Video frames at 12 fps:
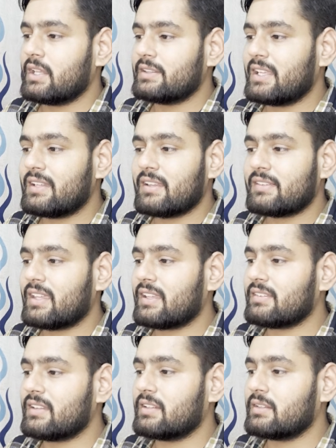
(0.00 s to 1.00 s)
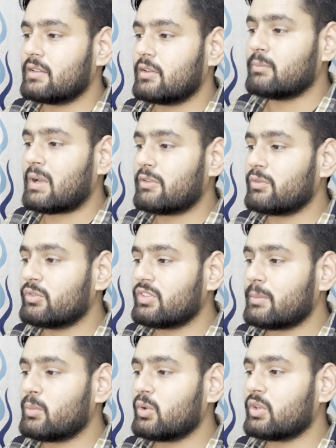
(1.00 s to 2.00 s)
There is a section, my
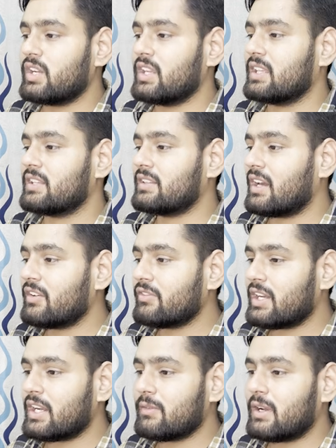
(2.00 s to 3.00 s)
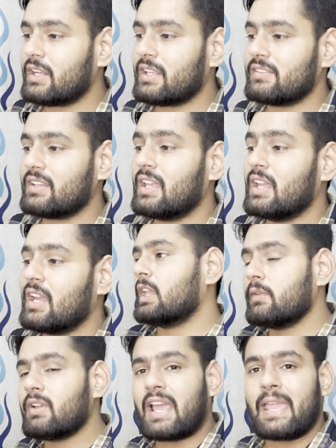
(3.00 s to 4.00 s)
future book reading, Darker Advantage.
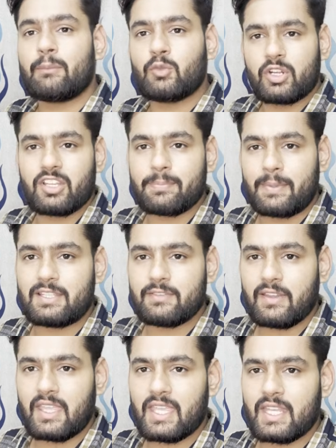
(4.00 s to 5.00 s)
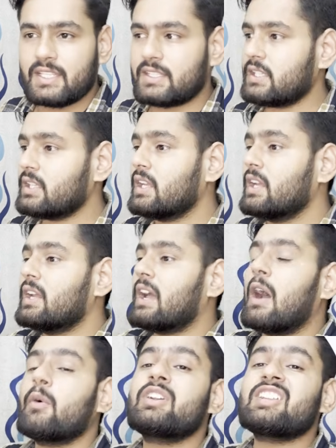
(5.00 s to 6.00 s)
Even I am not specifying anything,
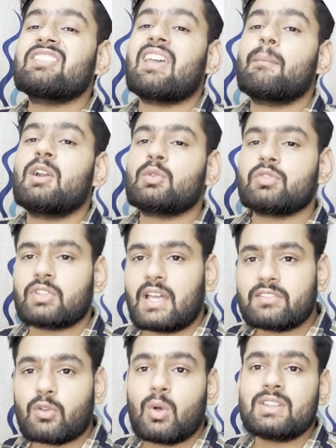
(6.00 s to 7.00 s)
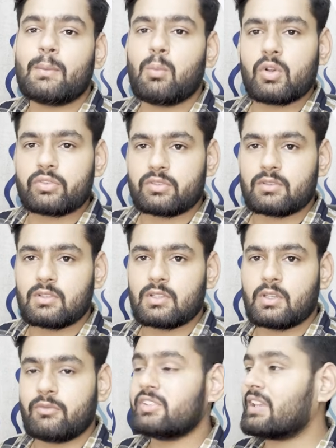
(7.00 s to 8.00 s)
how it is able to search all the books
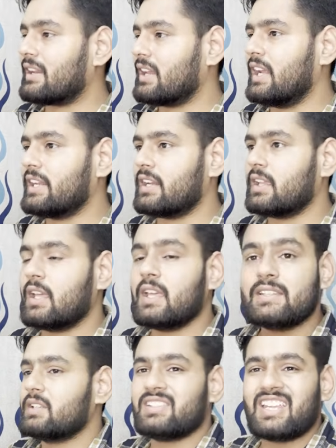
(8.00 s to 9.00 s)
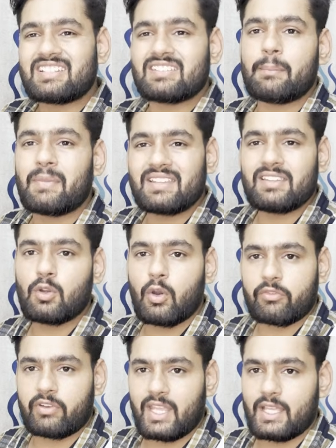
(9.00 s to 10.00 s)
which are related. That's the magic
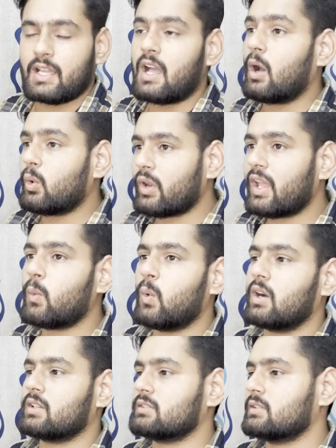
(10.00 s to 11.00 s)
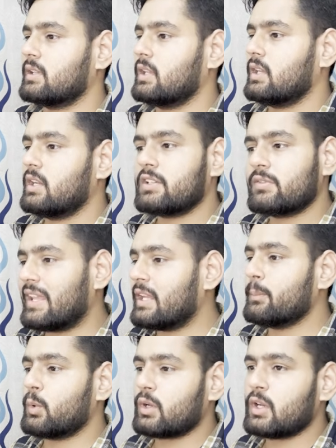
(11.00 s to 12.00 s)
of RAG, how RAG works. It's very
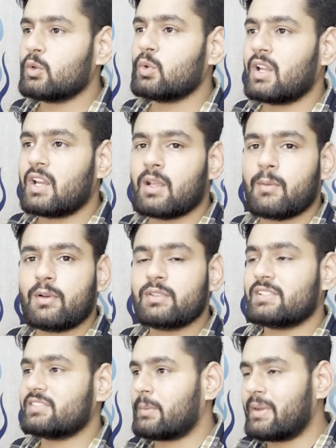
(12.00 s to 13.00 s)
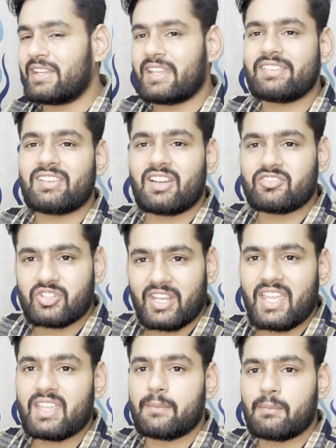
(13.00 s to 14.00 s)
important to learn about semantic search,
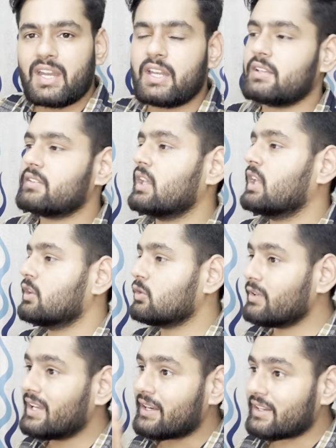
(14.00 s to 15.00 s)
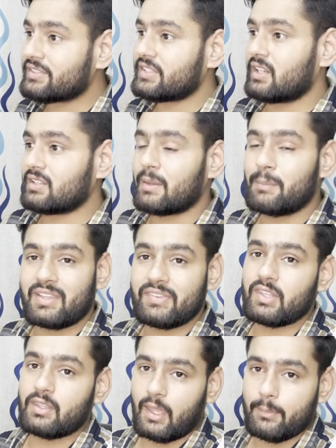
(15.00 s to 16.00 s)
RAG, embeddings. You will understand the
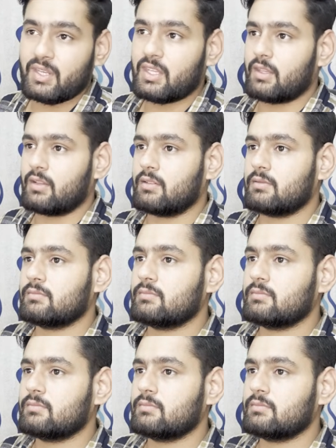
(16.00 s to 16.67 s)
magic happening here.